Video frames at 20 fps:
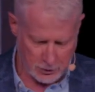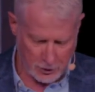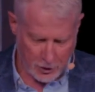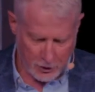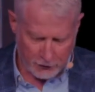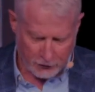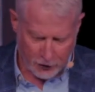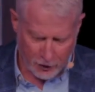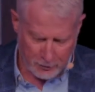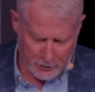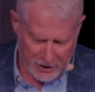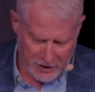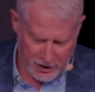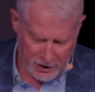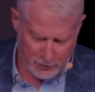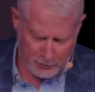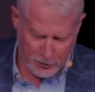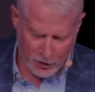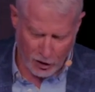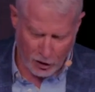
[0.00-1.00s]
From
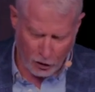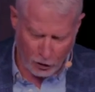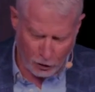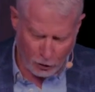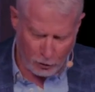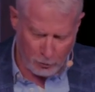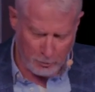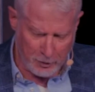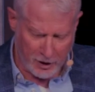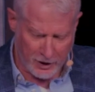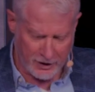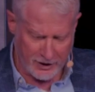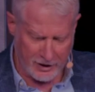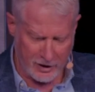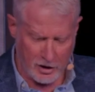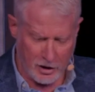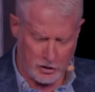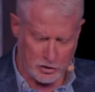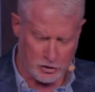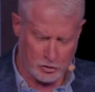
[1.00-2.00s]
him, the whole body,
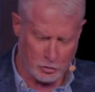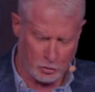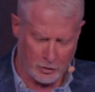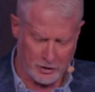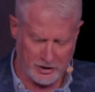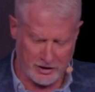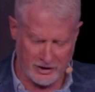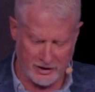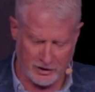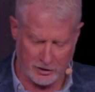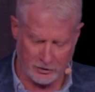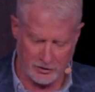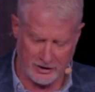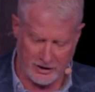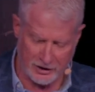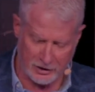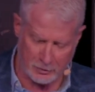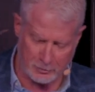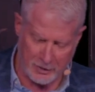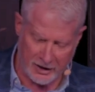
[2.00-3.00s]
joined and held
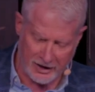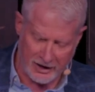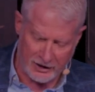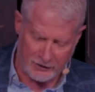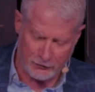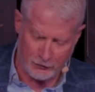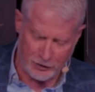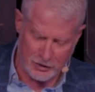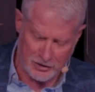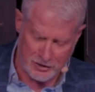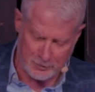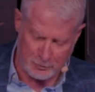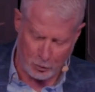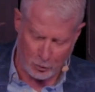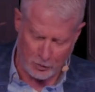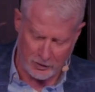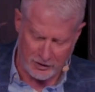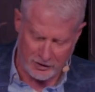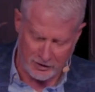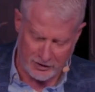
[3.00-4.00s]
together by every
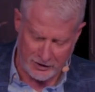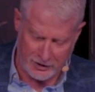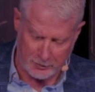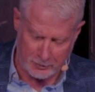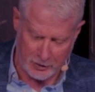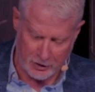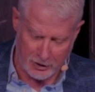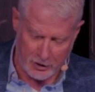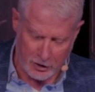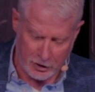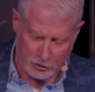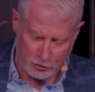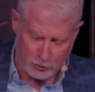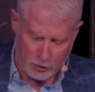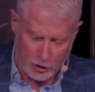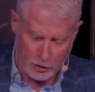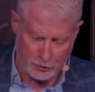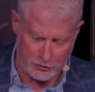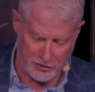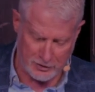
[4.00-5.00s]
supporting ligament,
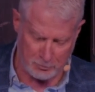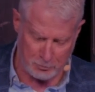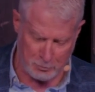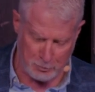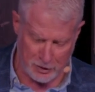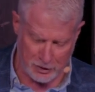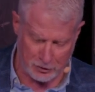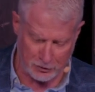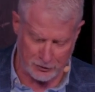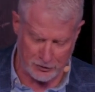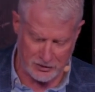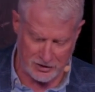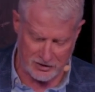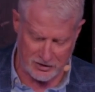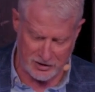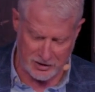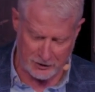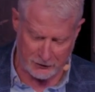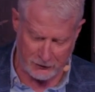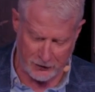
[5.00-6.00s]
grows and builds
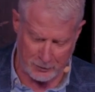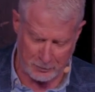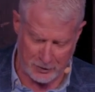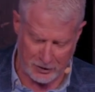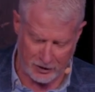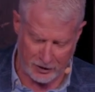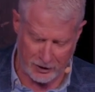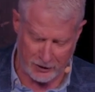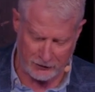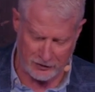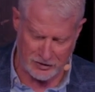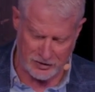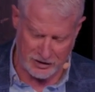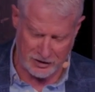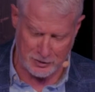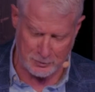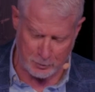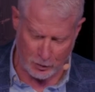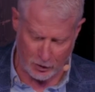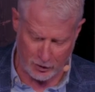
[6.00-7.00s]
itself up in love as
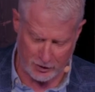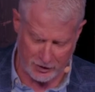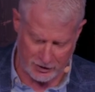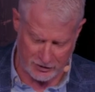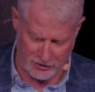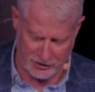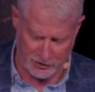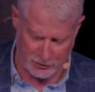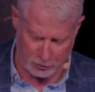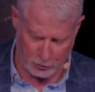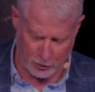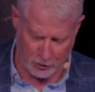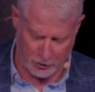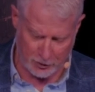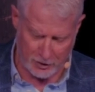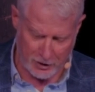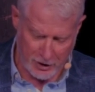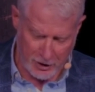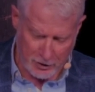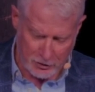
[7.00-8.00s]
each part does its work,
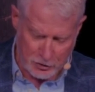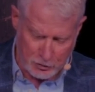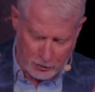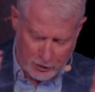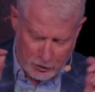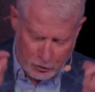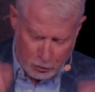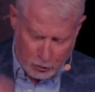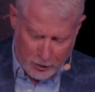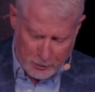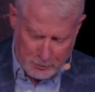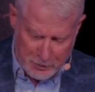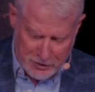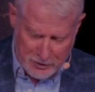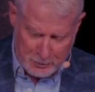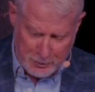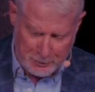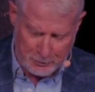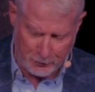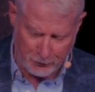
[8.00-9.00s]
to equip his
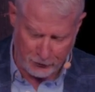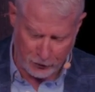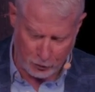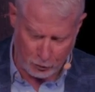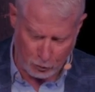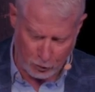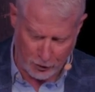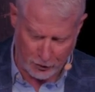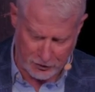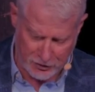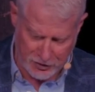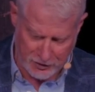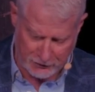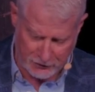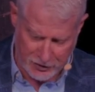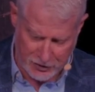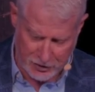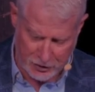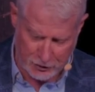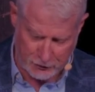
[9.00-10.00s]
people for works of
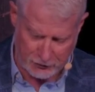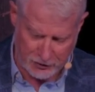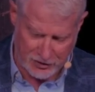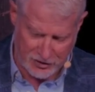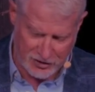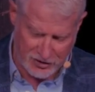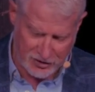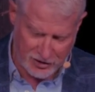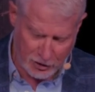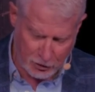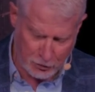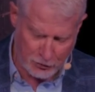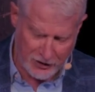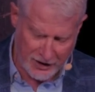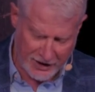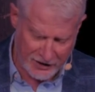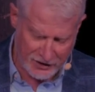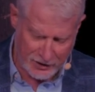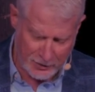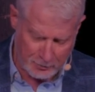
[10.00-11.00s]
service, so
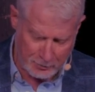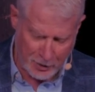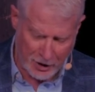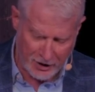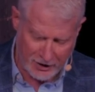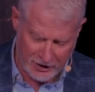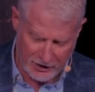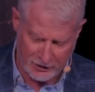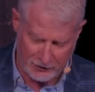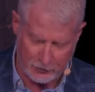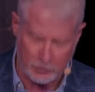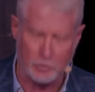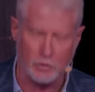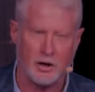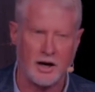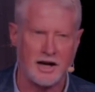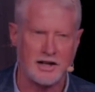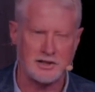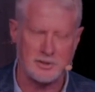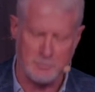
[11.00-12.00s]
that the body of
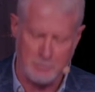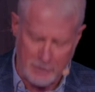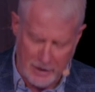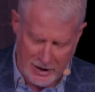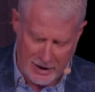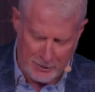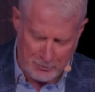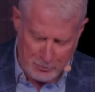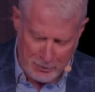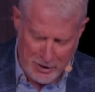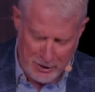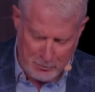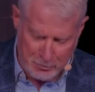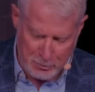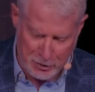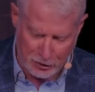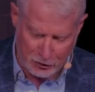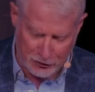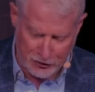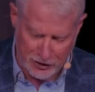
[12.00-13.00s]
Christ may be
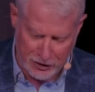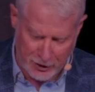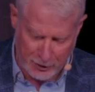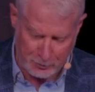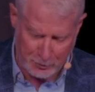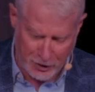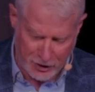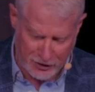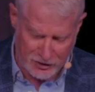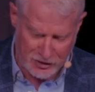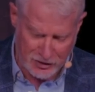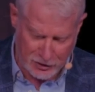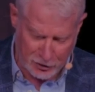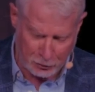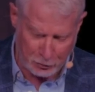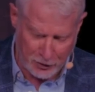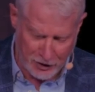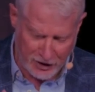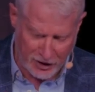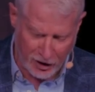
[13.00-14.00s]
built up until
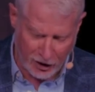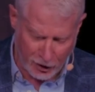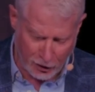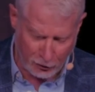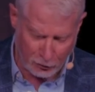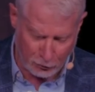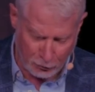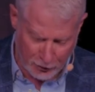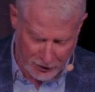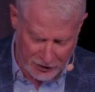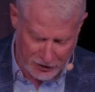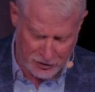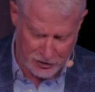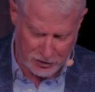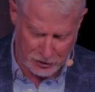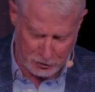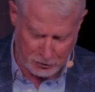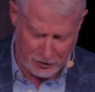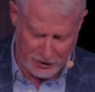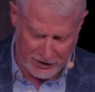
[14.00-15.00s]
we all reach
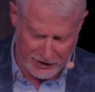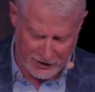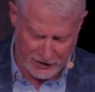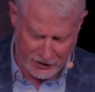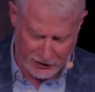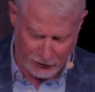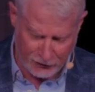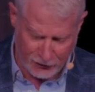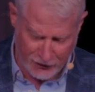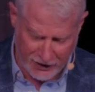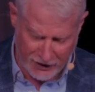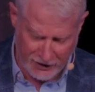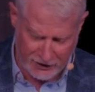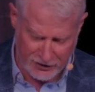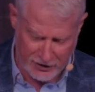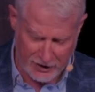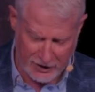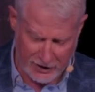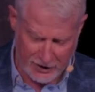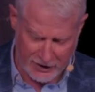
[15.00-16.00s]
unity in the faith,
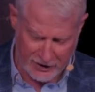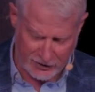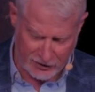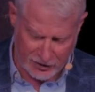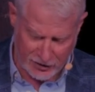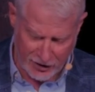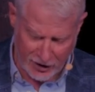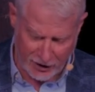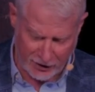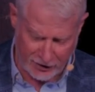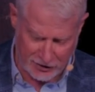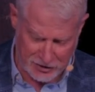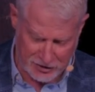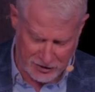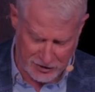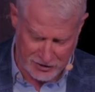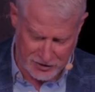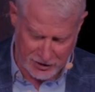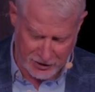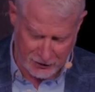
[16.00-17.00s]
in the knowledge, in the
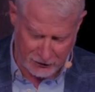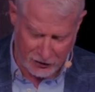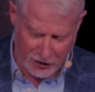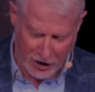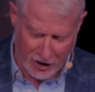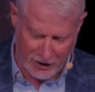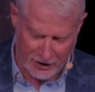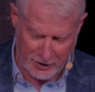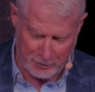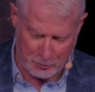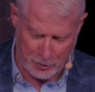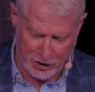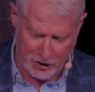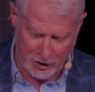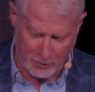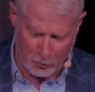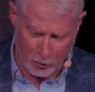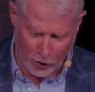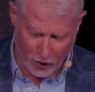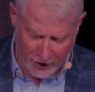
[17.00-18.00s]
Son of God, and
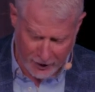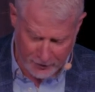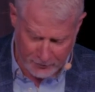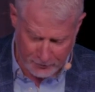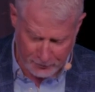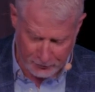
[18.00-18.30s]
become what?